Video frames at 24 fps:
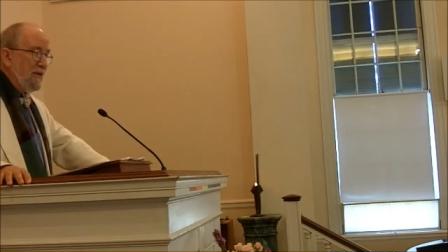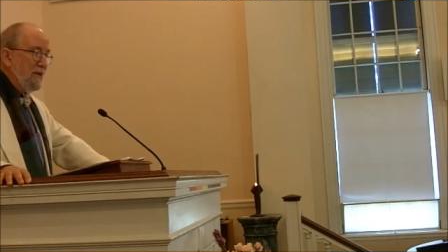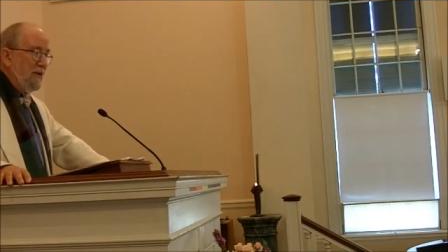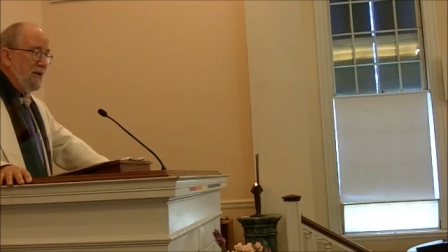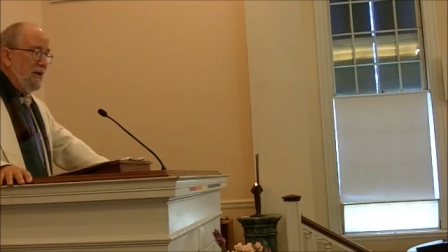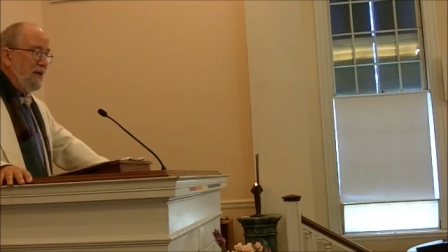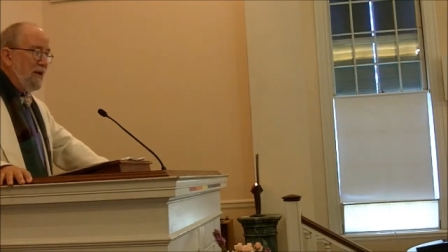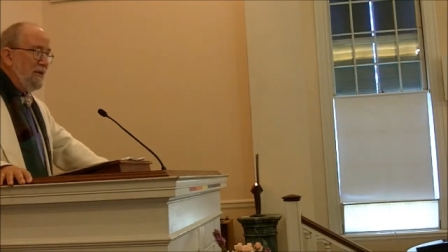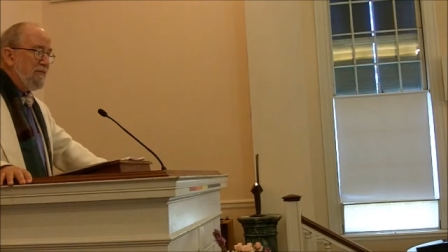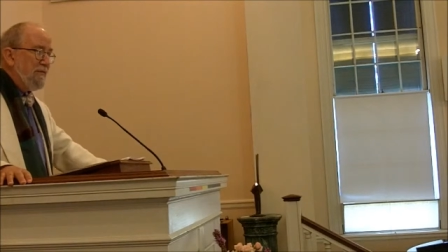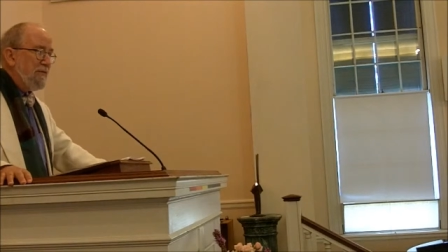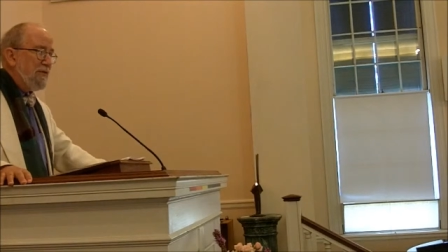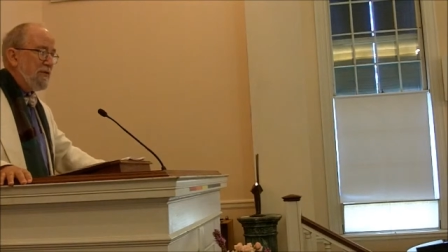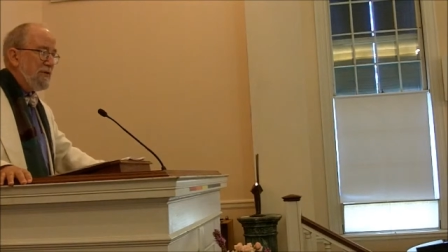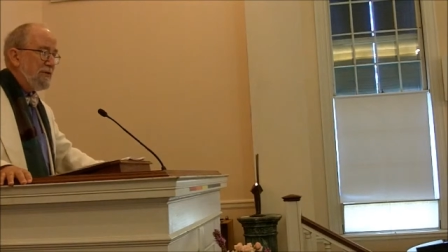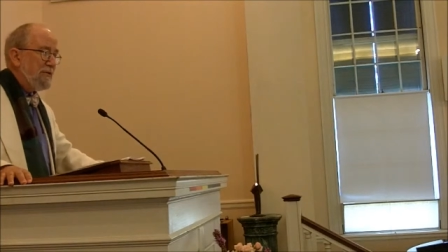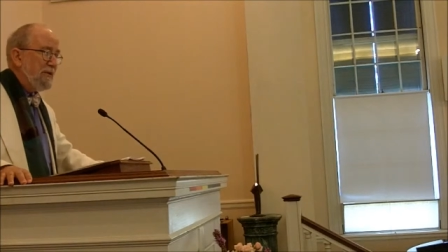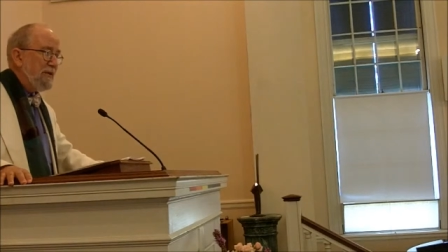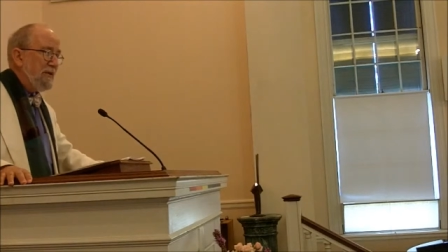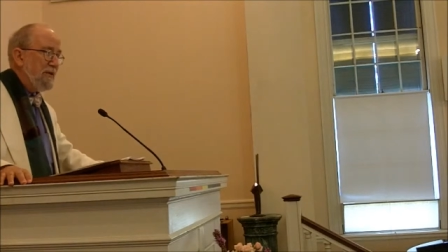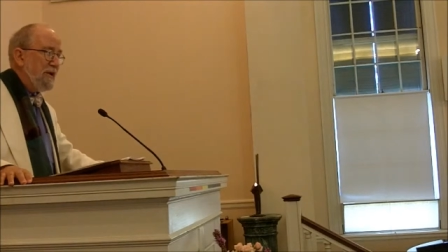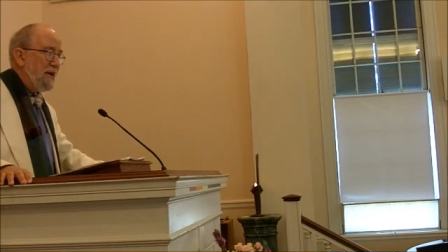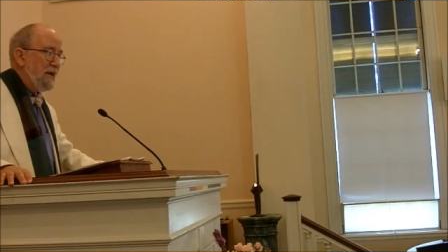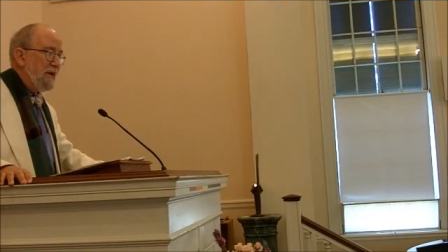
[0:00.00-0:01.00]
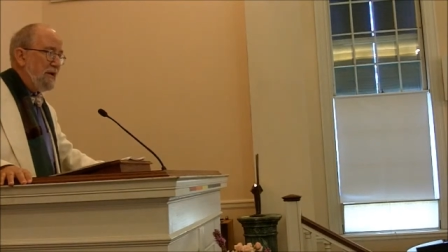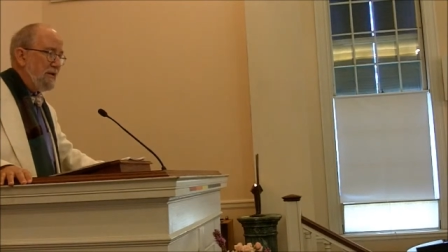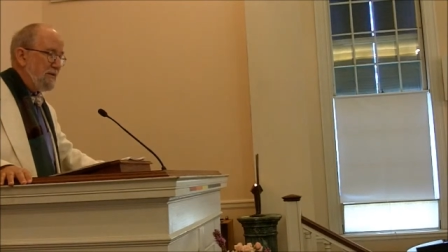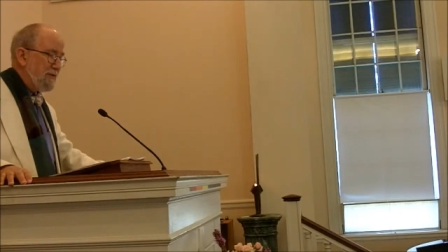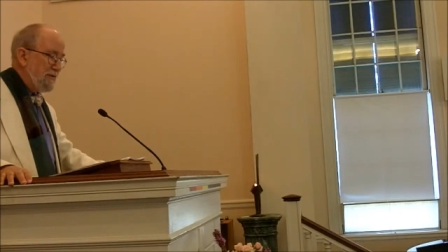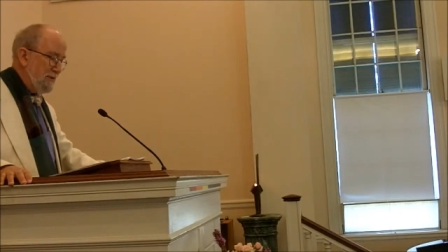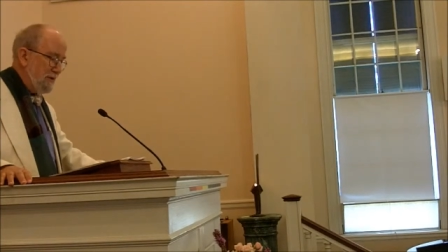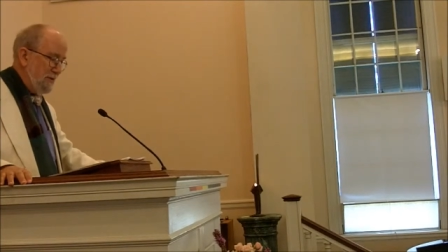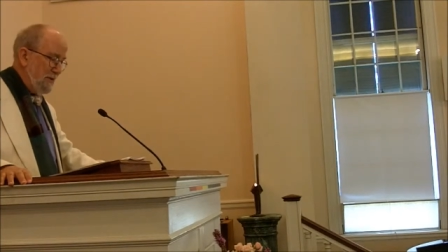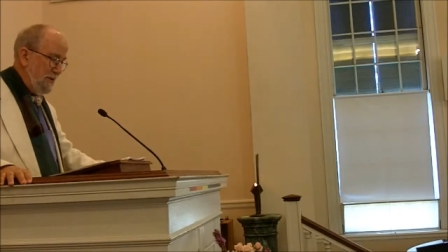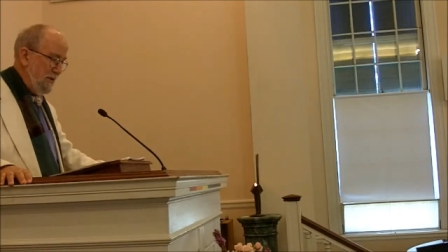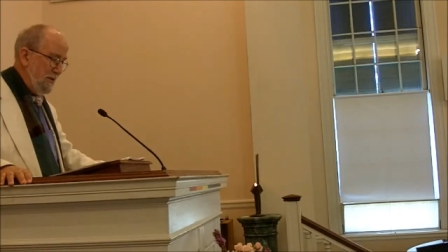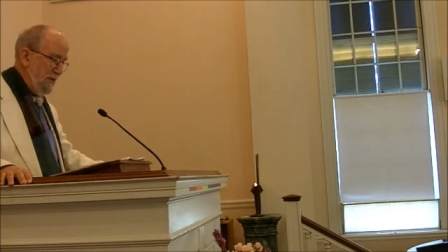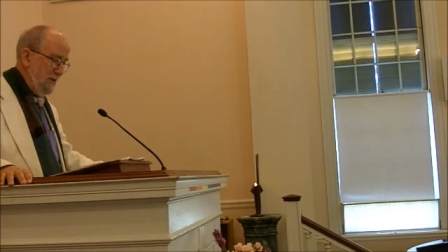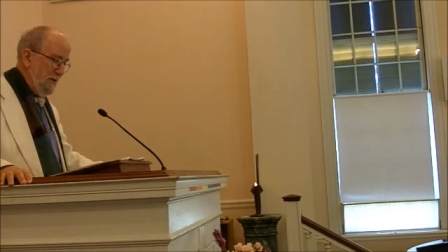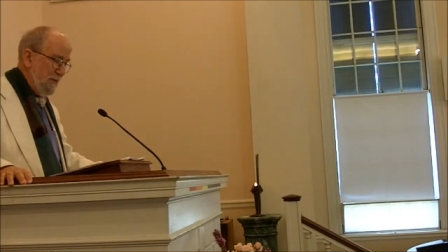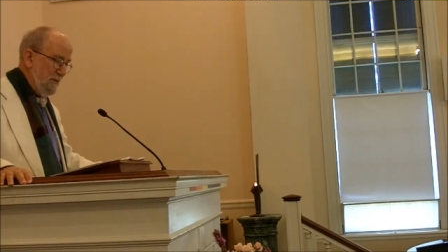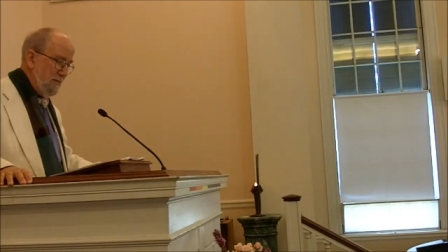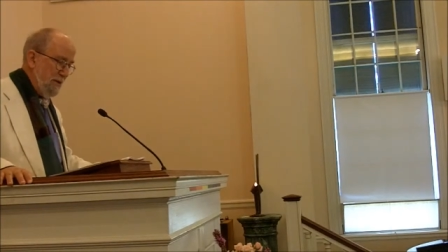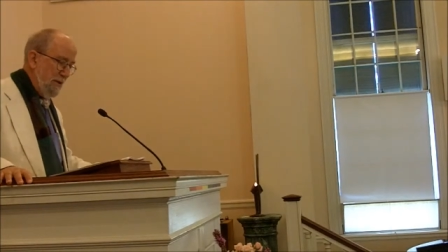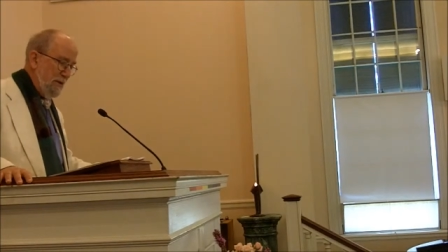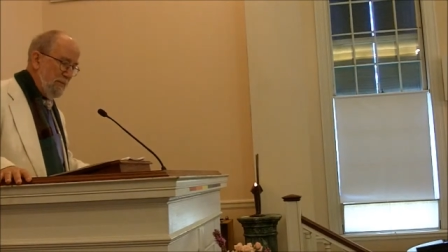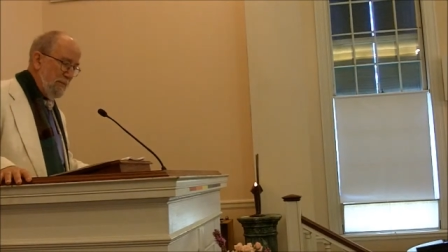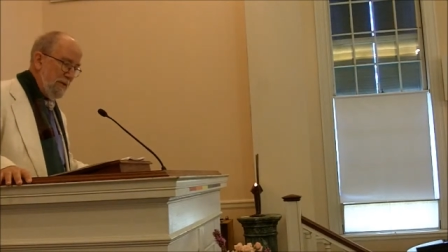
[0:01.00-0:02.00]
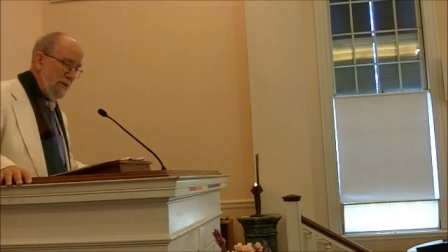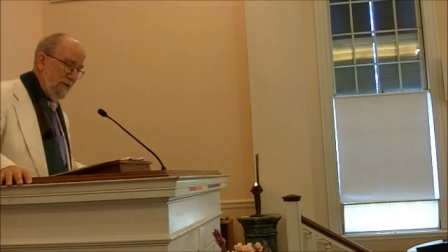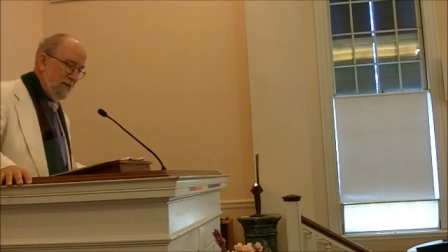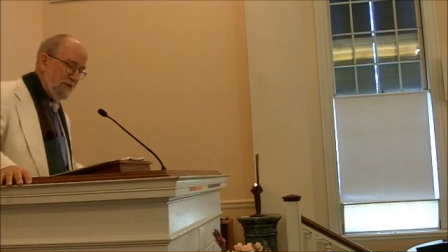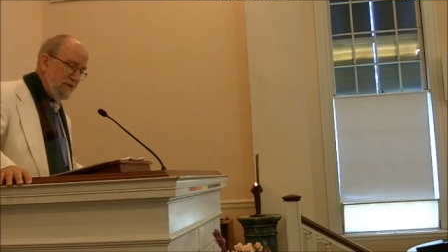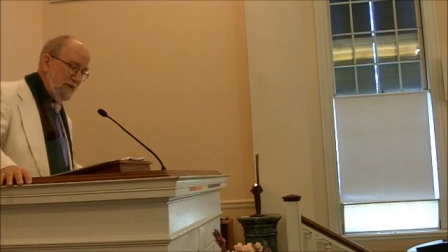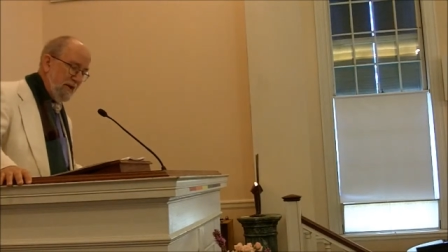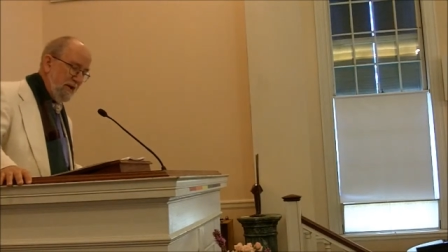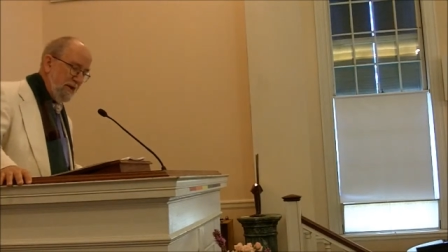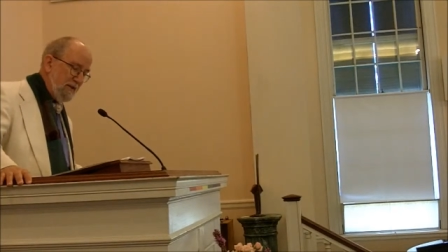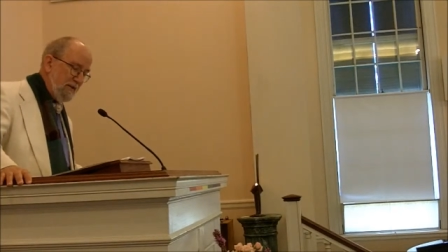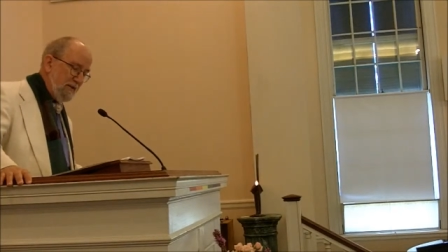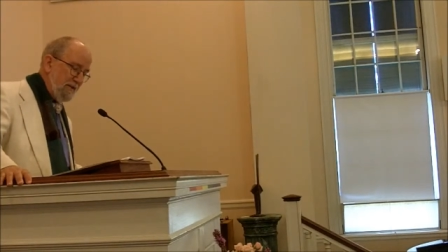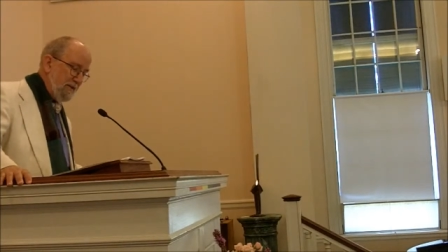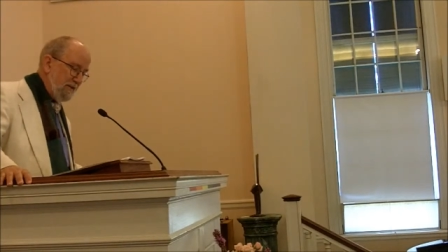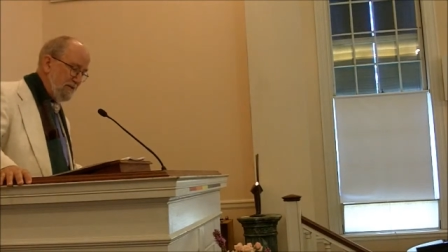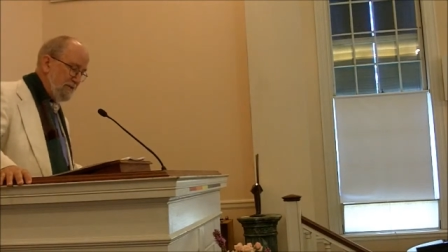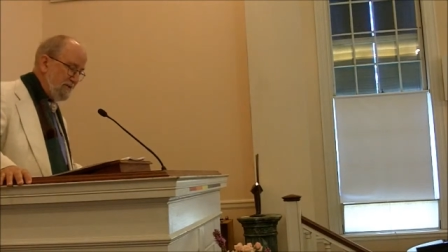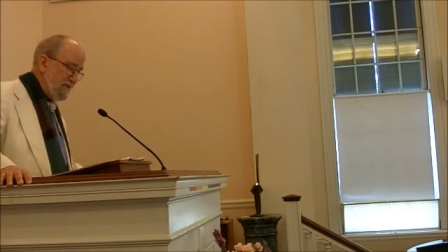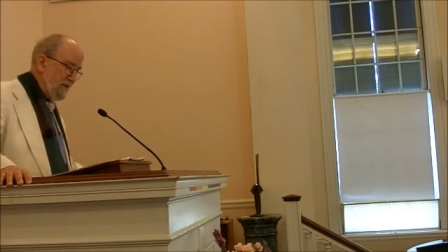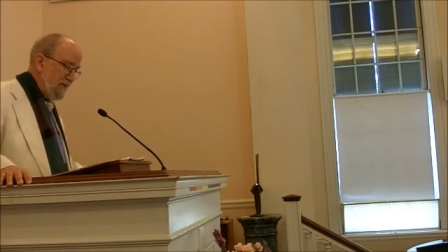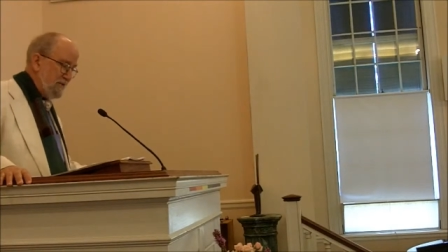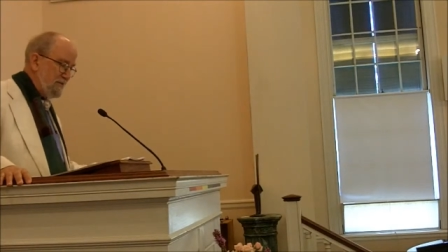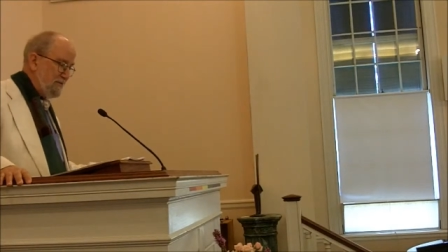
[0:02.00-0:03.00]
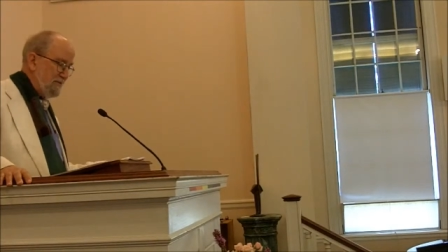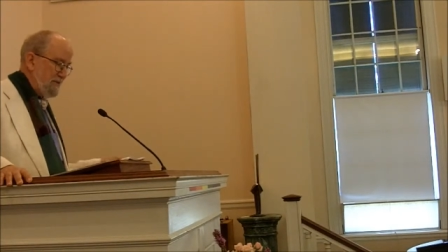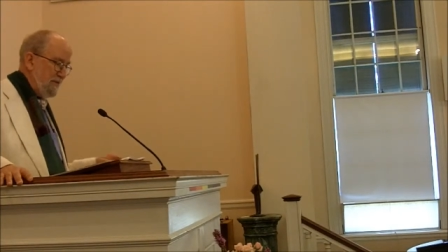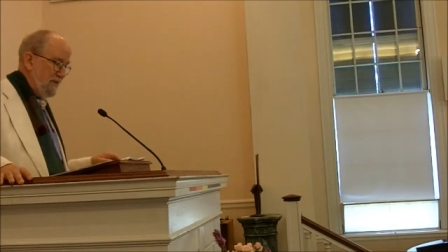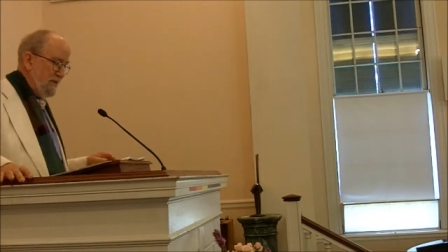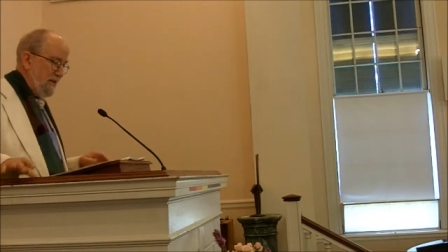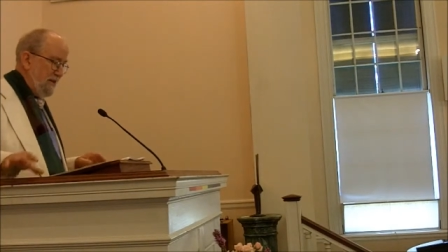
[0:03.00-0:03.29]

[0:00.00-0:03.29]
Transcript: and in 1493, Pope Alexander VI